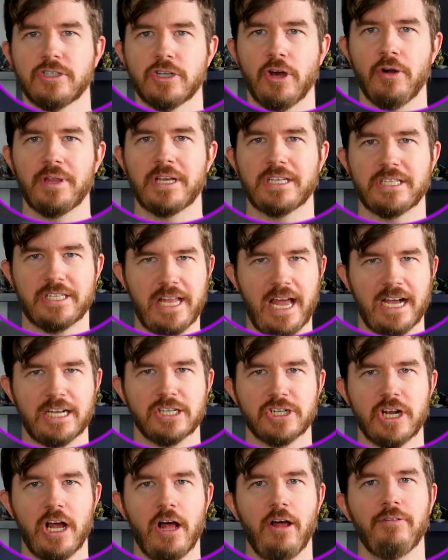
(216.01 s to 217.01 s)
So this
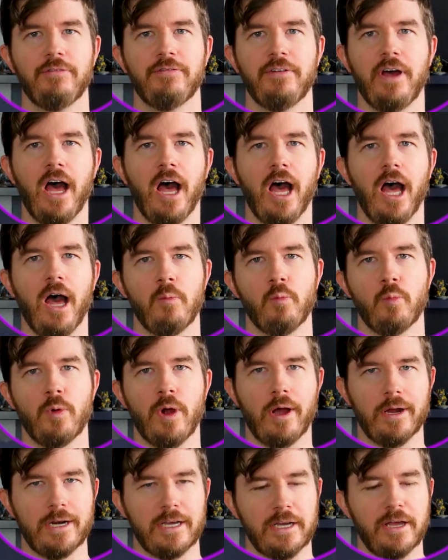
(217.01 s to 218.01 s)
next shelf,
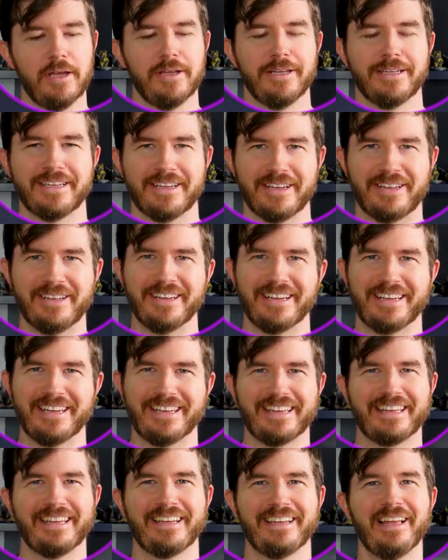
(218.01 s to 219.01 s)
we're gonna
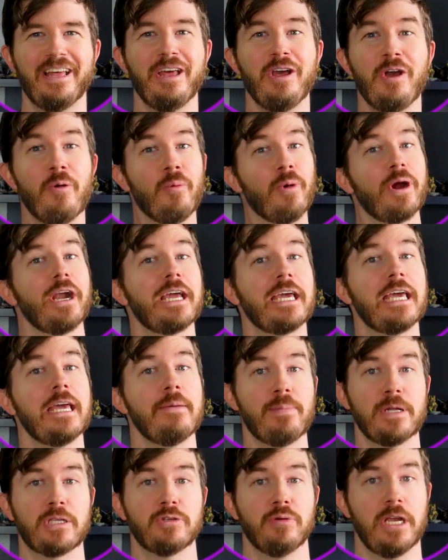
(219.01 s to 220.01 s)

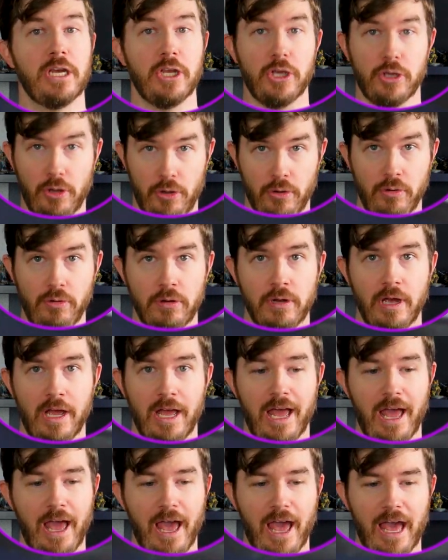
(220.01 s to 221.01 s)
keep between you
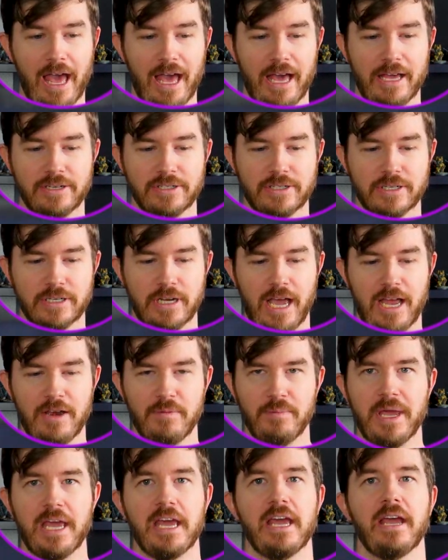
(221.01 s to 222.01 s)
and
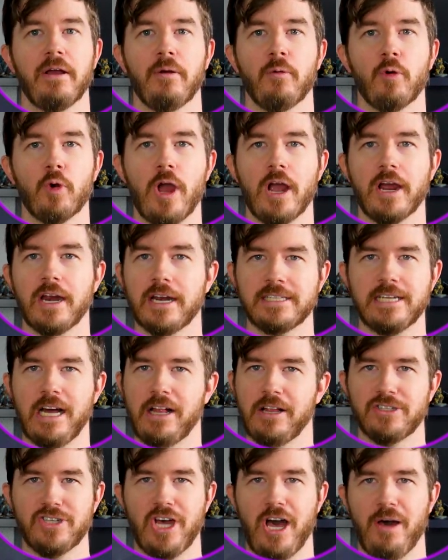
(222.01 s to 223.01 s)
me. We're not gonna
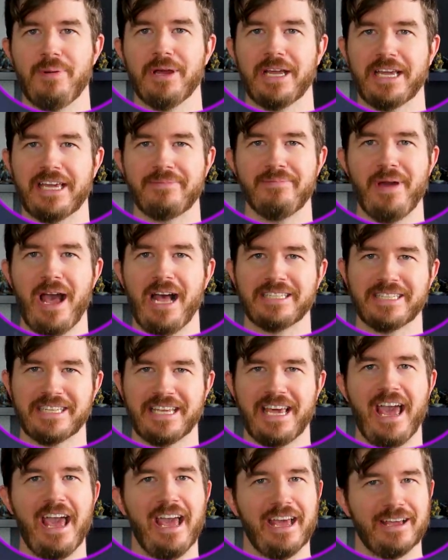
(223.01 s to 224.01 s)
tell Atomic Mass
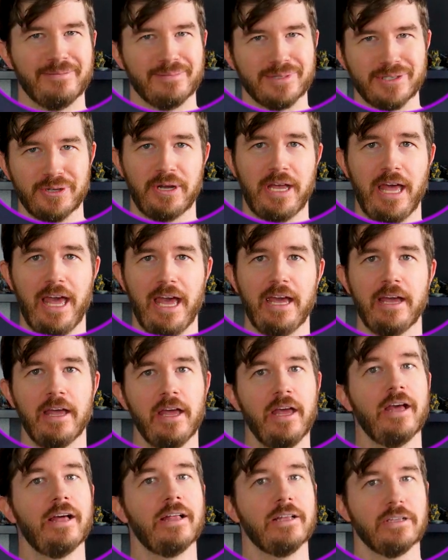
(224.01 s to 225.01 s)
Games, okay?
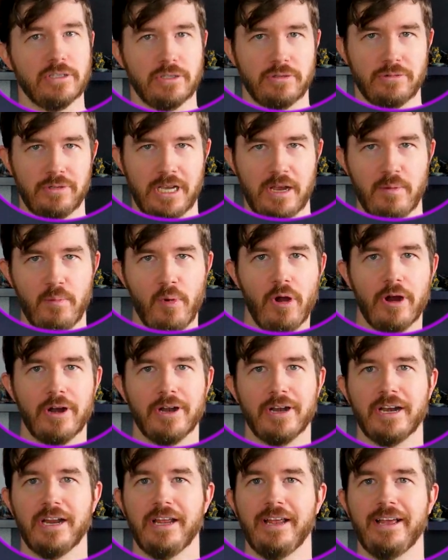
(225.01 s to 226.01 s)
This is really
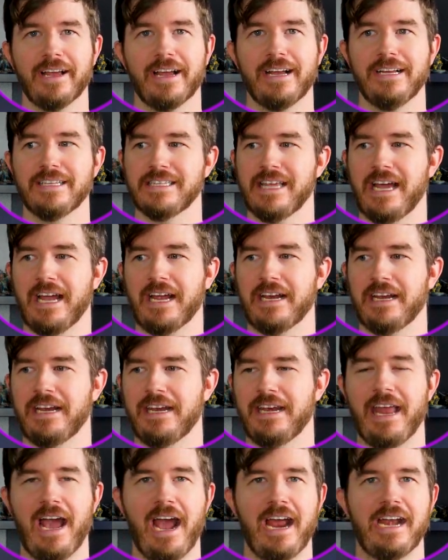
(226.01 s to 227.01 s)
important because like
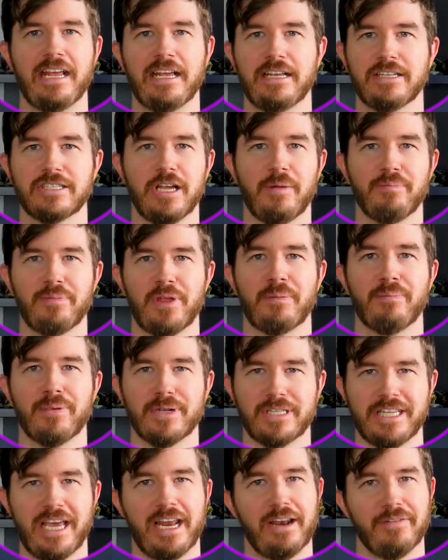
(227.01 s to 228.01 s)

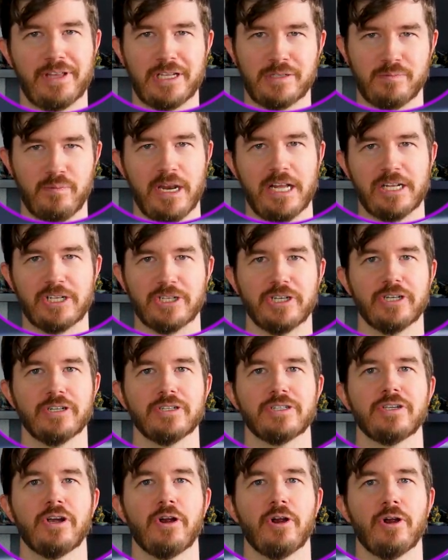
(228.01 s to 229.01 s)
90-something% of these
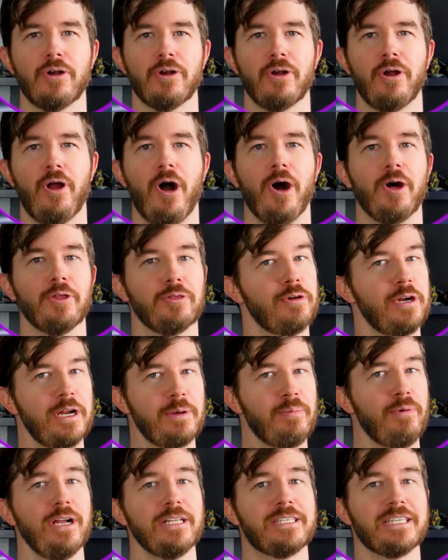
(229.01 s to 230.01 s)
miniatures are all
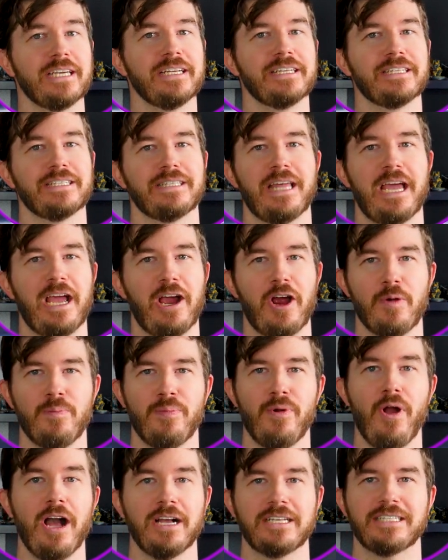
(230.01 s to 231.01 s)
3D printed. They are
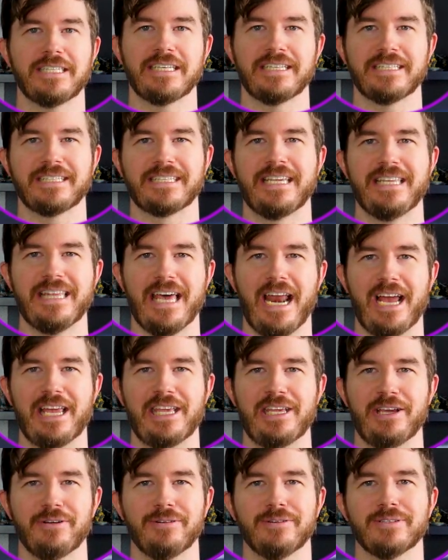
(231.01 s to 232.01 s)
proxies that
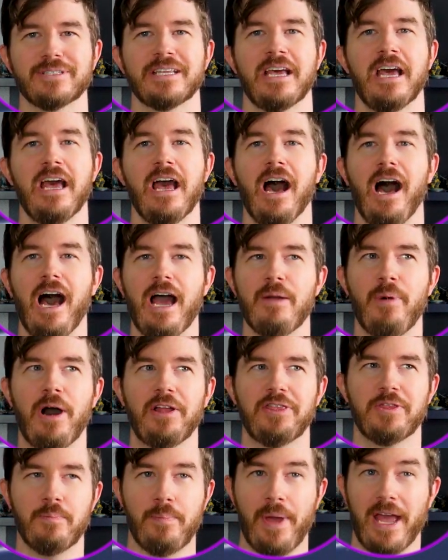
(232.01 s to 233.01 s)
I use. I
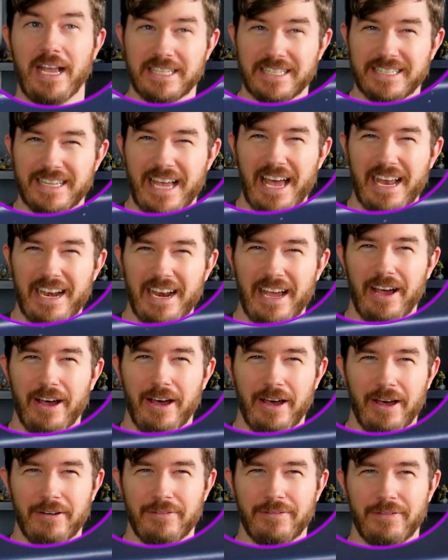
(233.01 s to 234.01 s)
bought the base set
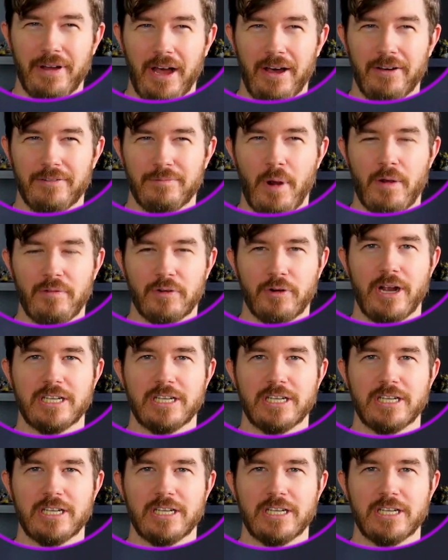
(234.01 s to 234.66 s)
of Marvel